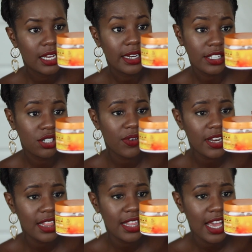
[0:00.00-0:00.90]

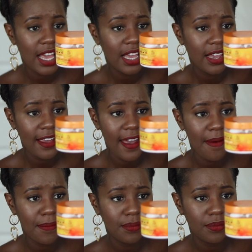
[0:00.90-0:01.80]
glycerin in there,
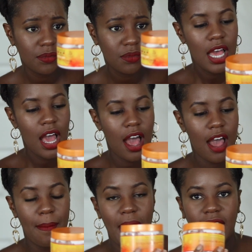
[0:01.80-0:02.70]
yep.
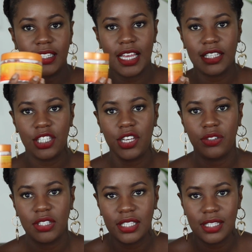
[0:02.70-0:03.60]
And I tend to
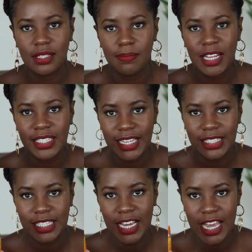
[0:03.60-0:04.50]
use this as my
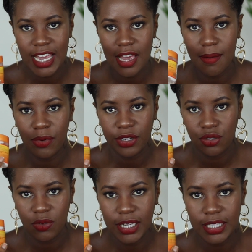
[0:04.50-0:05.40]
day-to-day
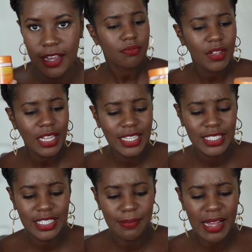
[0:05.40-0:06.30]
moisturizer.
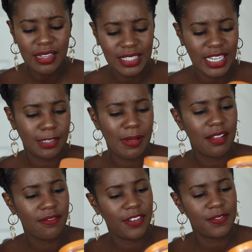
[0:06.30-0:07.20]
This is about
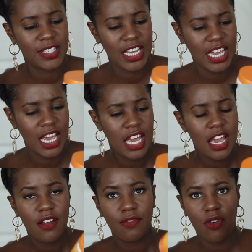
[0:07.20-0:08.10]
£6.50
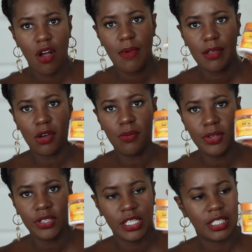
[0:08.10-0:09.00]
from your
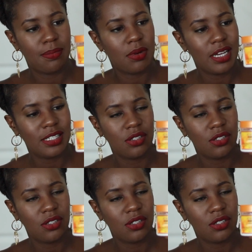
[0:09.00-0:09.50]
beauty supply